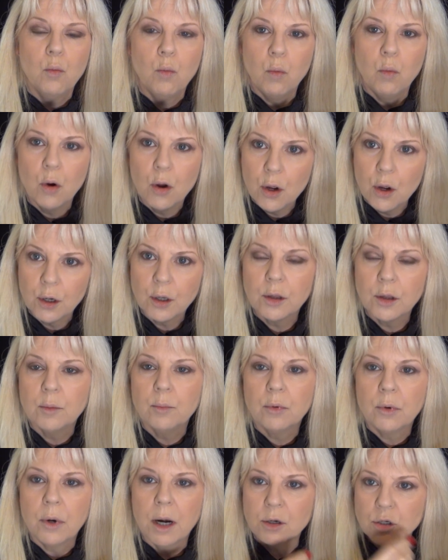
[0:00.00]
work the
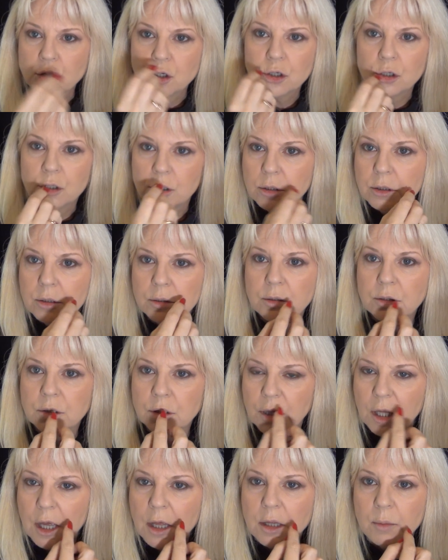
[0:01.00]
brush
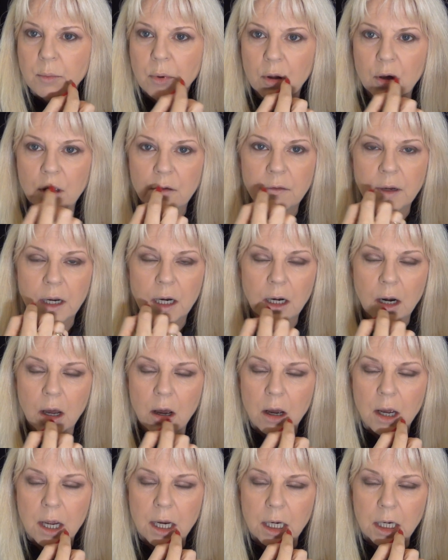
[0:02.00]
to get the perfect
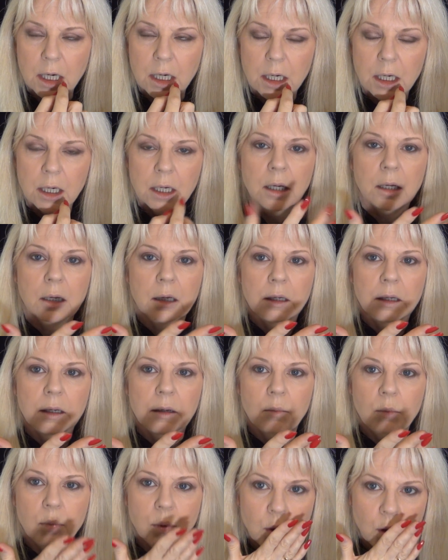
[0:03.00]
line,
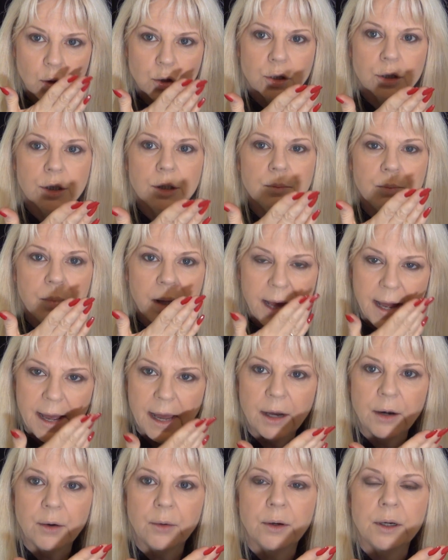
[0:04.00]
blot it,
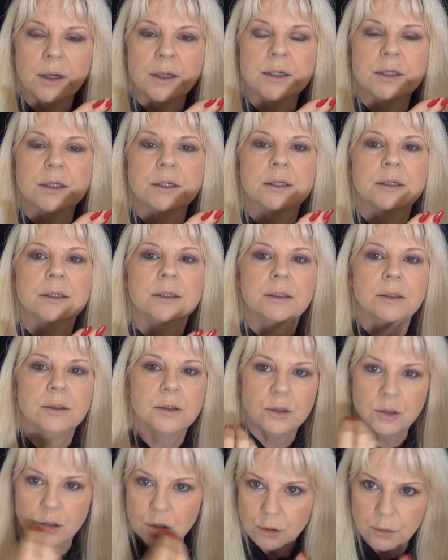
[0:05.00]
powder it,
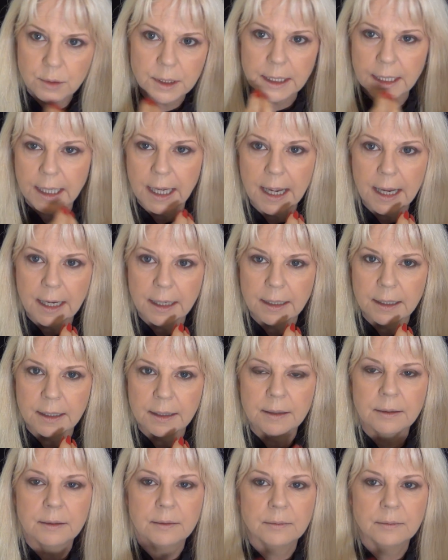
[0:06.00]
do it again,